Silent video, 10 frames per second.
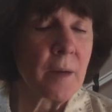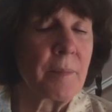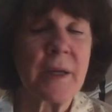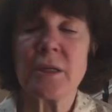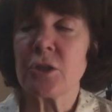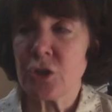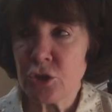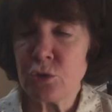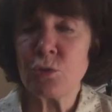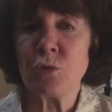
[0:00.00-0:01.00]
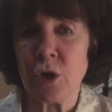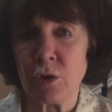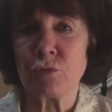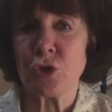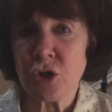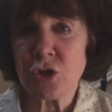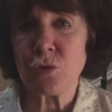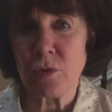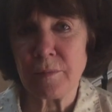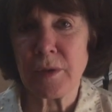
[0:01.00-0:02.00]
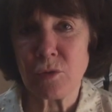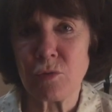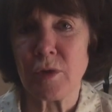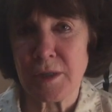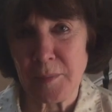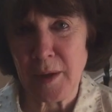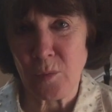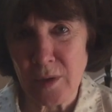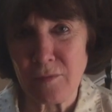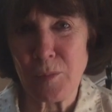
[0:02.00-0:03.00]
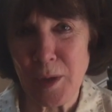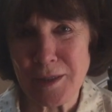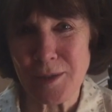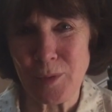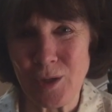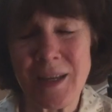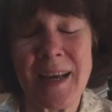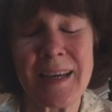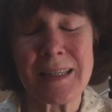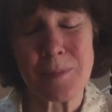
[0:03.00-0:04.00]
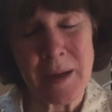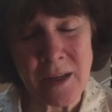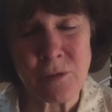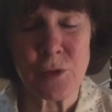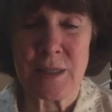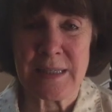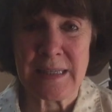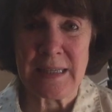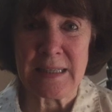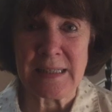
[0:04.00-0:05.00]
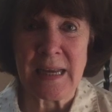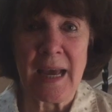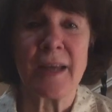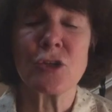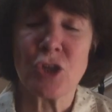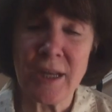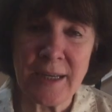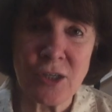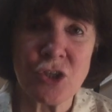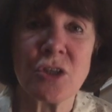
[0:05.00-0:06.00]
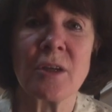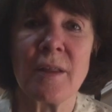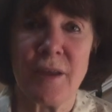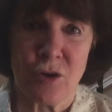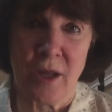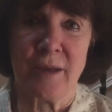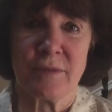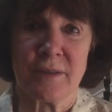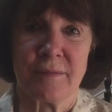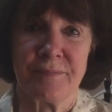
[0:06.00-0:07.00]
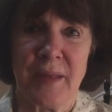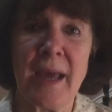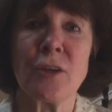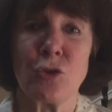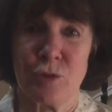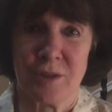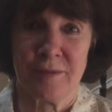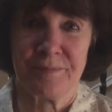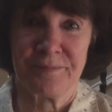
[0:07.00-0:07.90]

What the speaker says: But do go just short of buccal crossbite whenever possible. Expand for these kids and change their lives and yours.